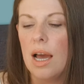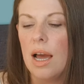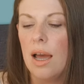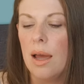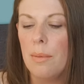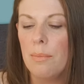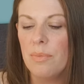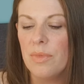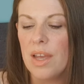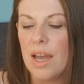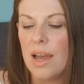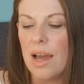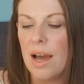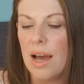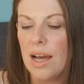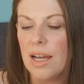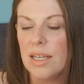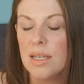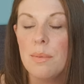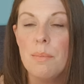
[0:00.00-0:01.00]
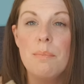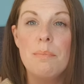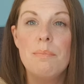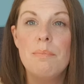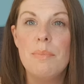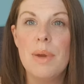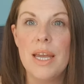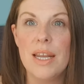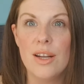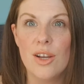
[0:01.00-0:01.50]
They had
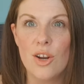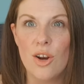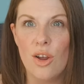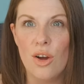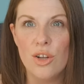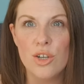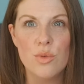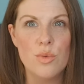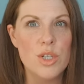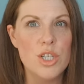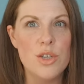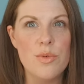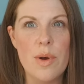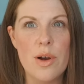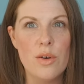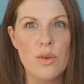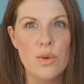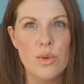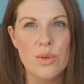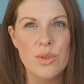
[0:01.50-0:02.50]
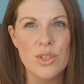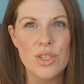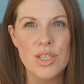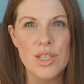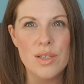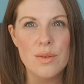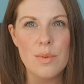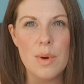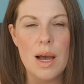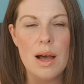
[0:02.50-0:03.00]
pina colada, which smelled
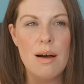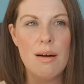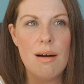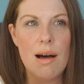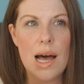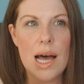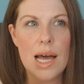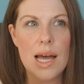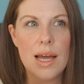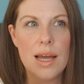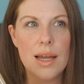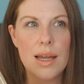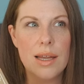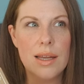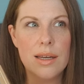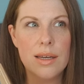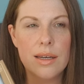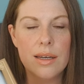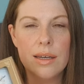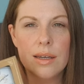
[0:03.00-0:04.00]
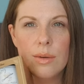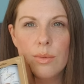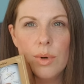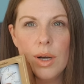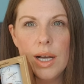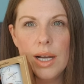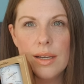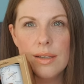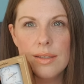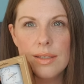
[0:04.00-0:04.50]
gorgeous as well. And
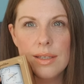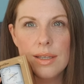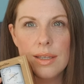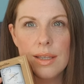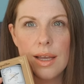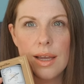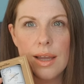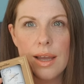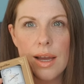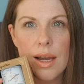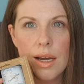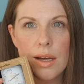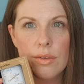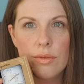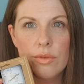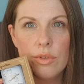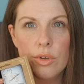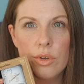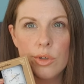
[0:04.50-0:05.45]
what else did they have?